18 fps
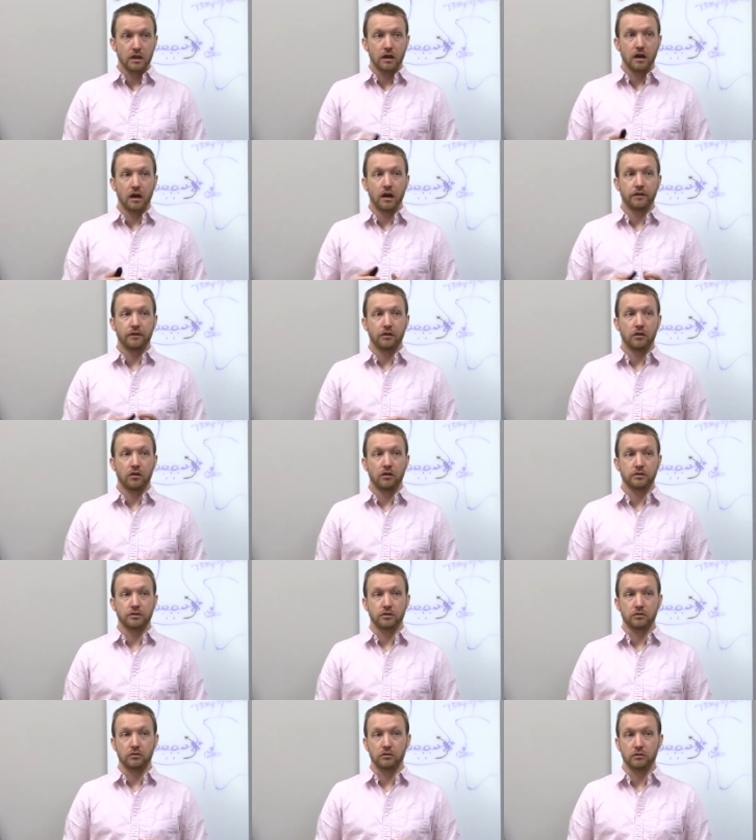uh, there are
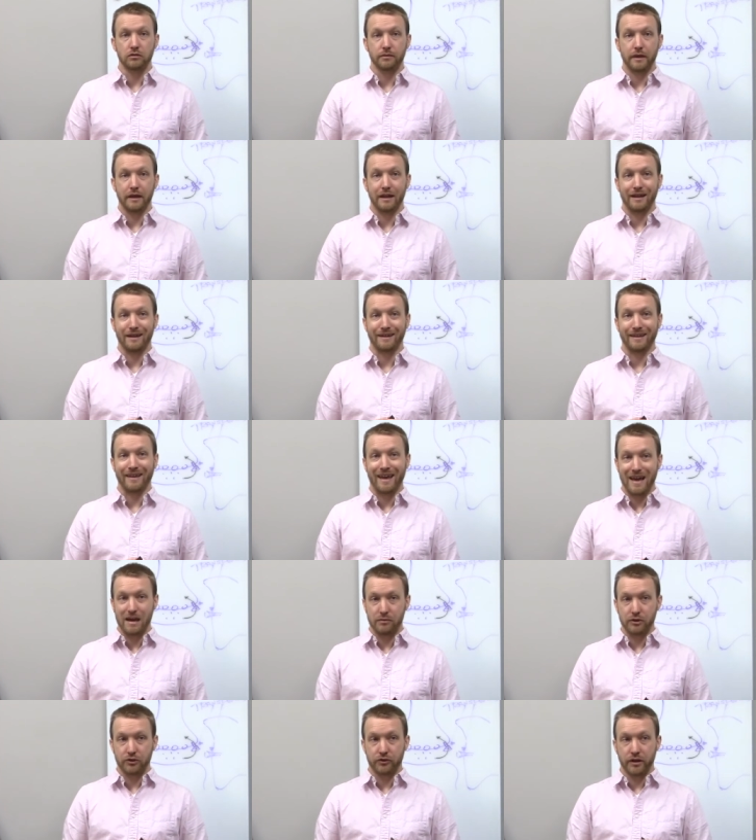also glutamate and
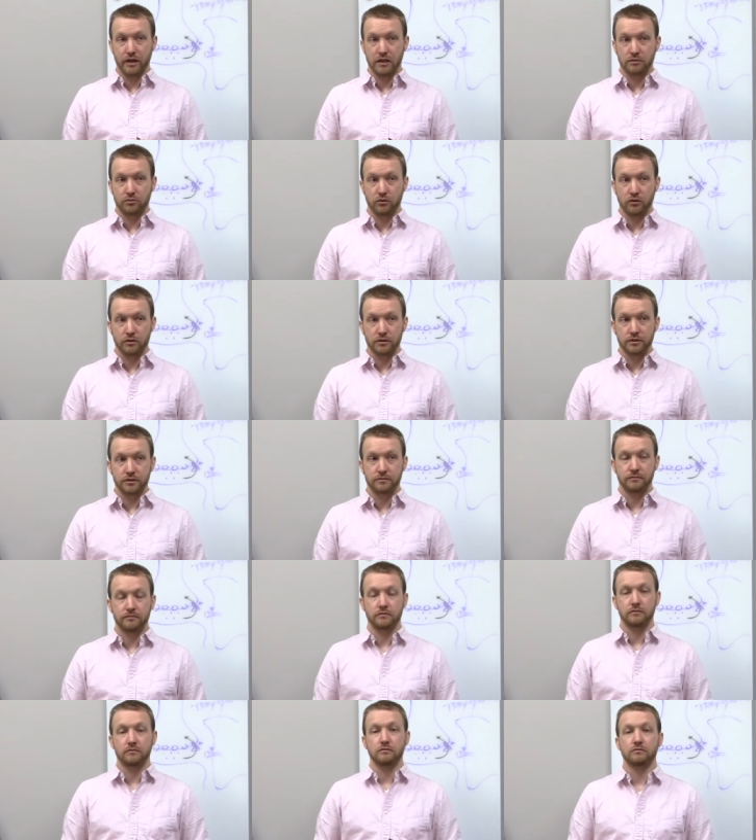GABA transporters.
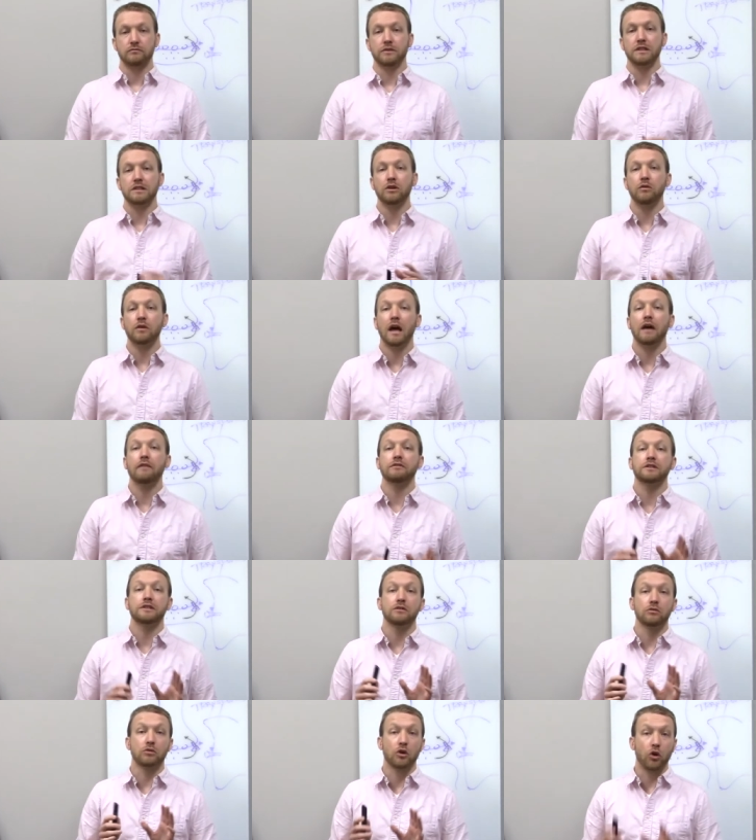We don't have
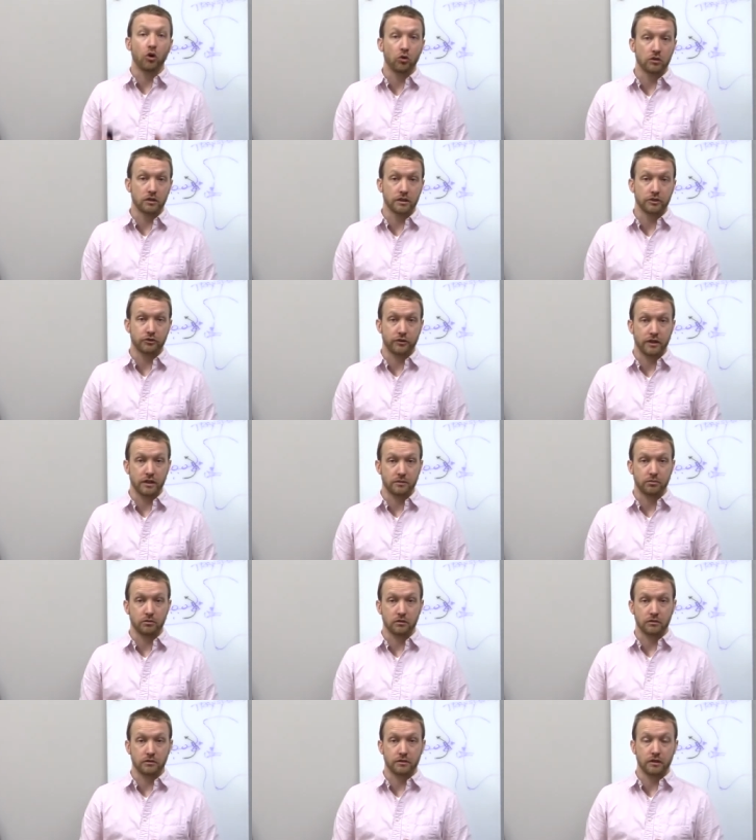acetylcholine
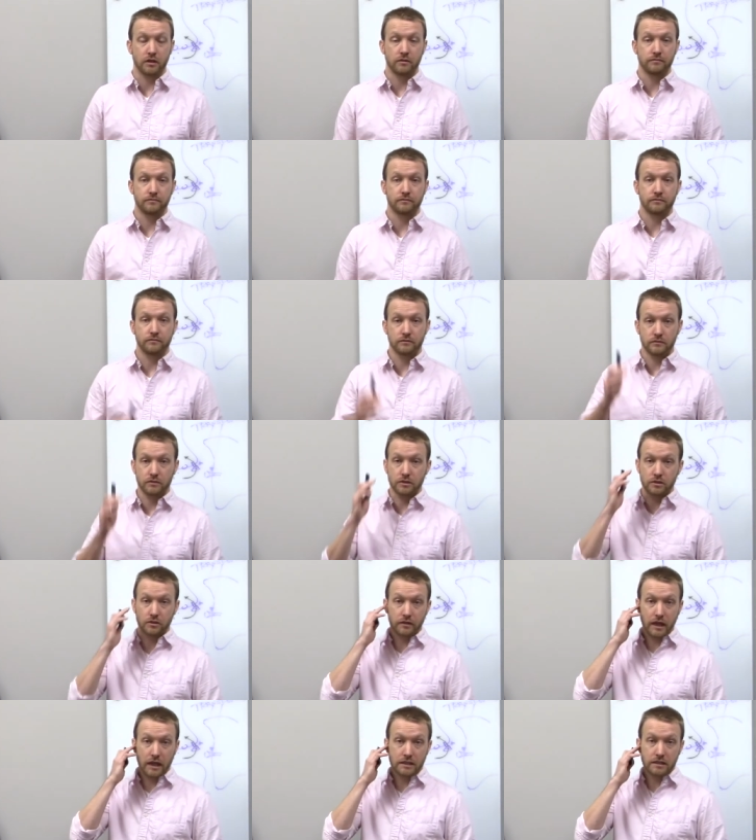transporters though, so
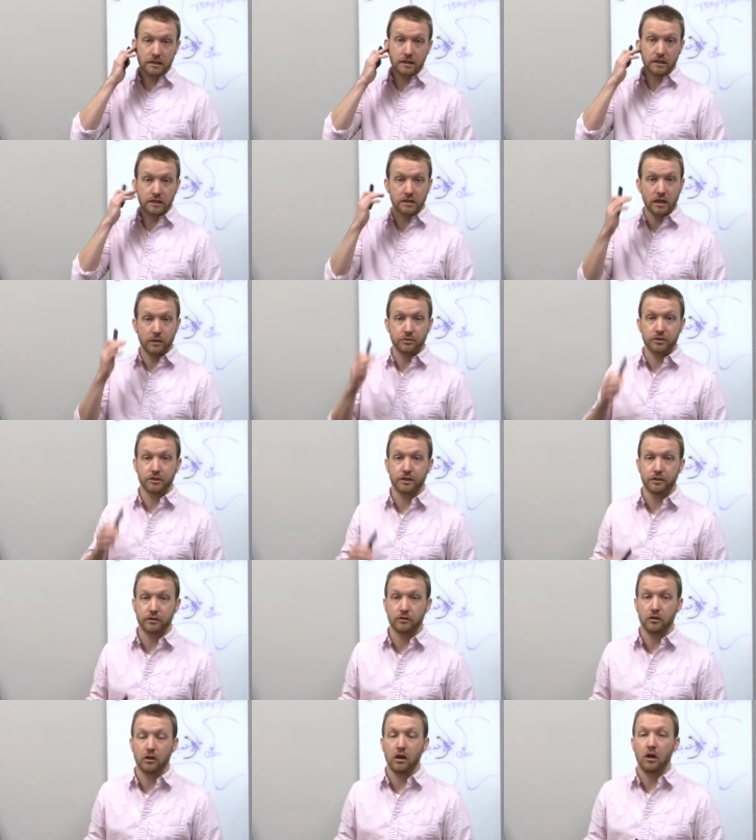that's the exception
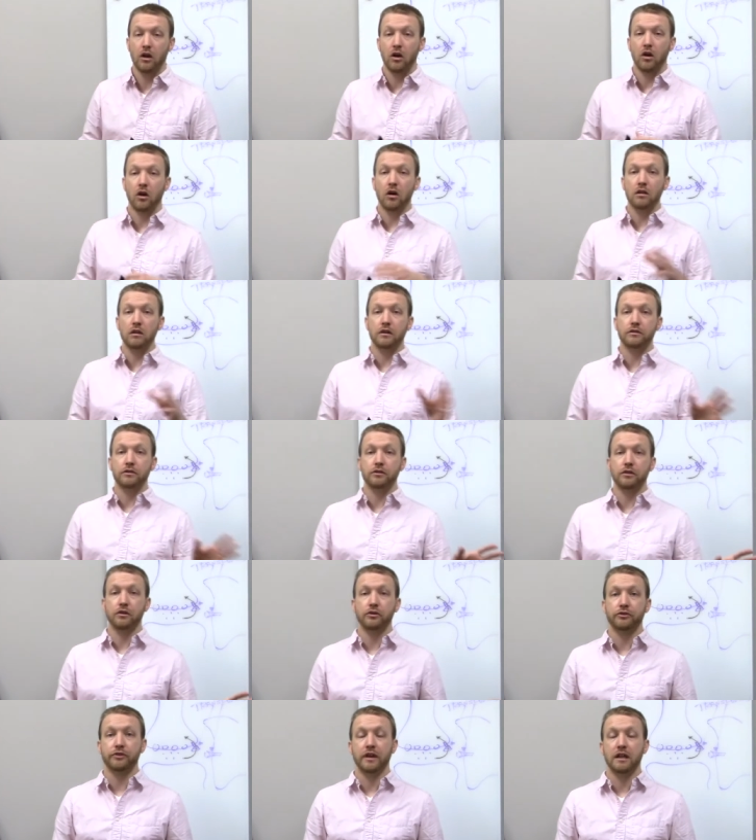here. All other
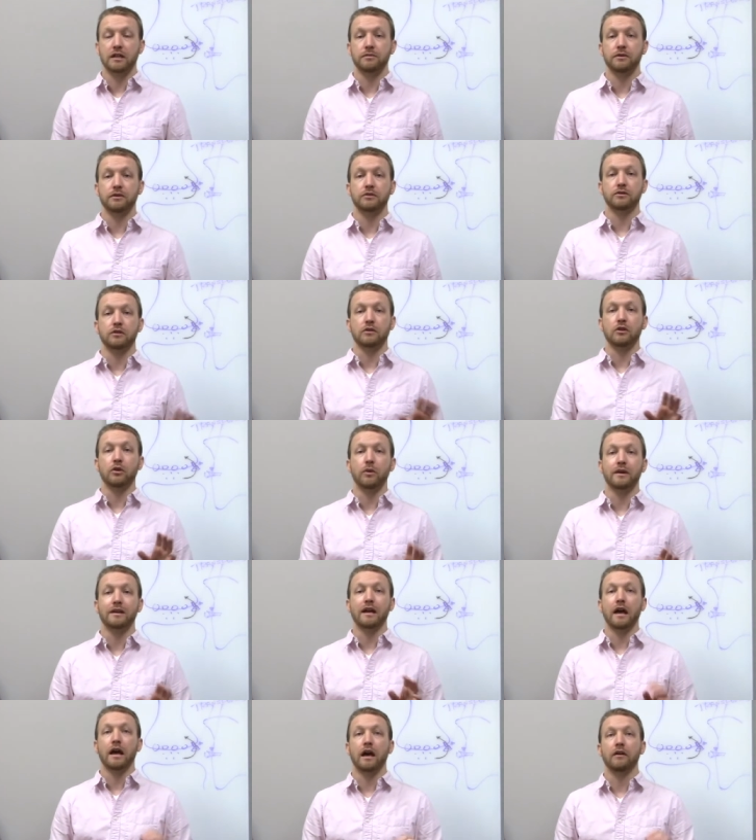neurotransmitters are going
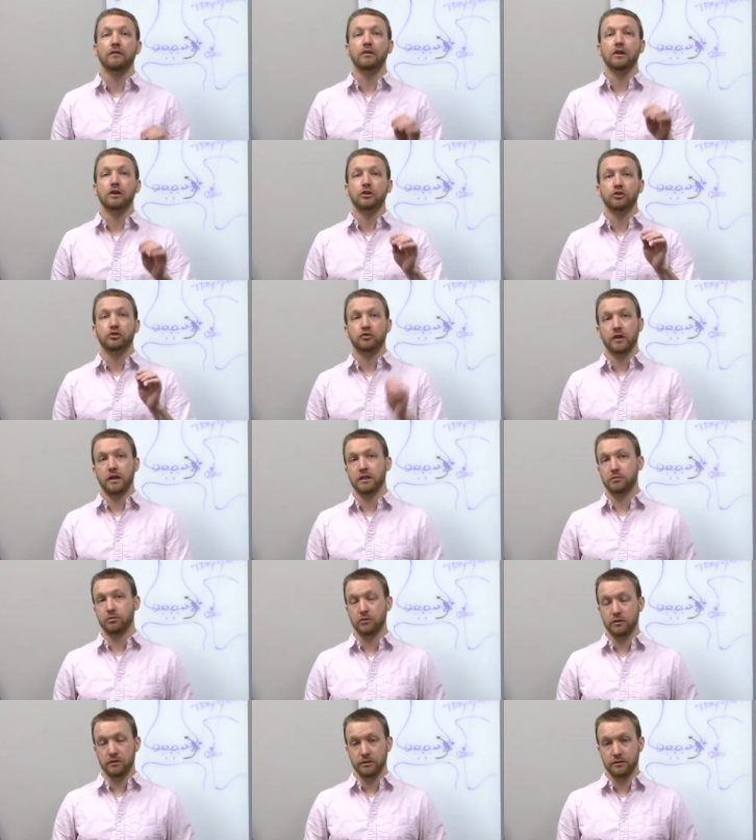to have
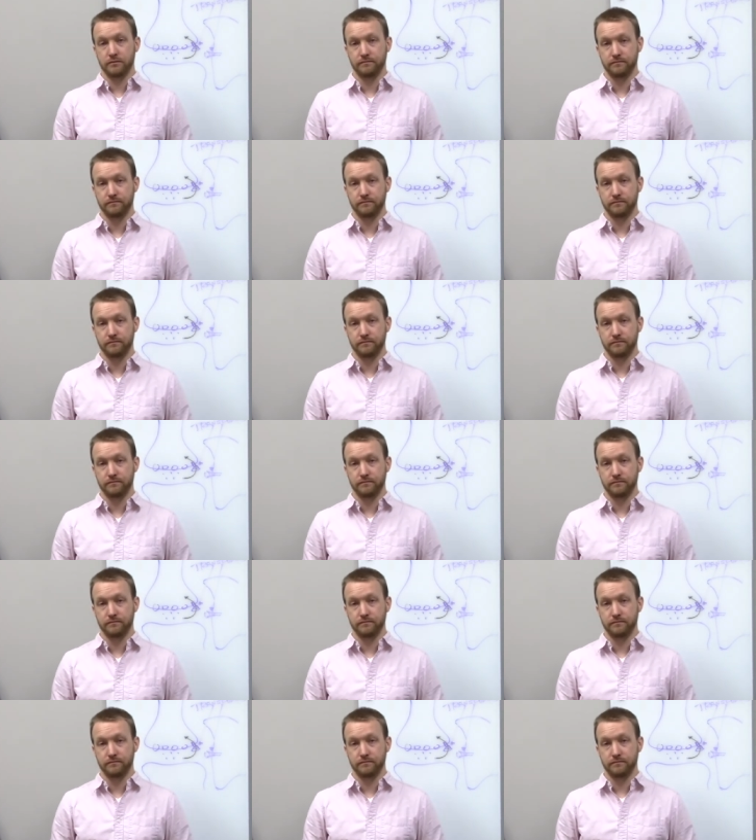transporters.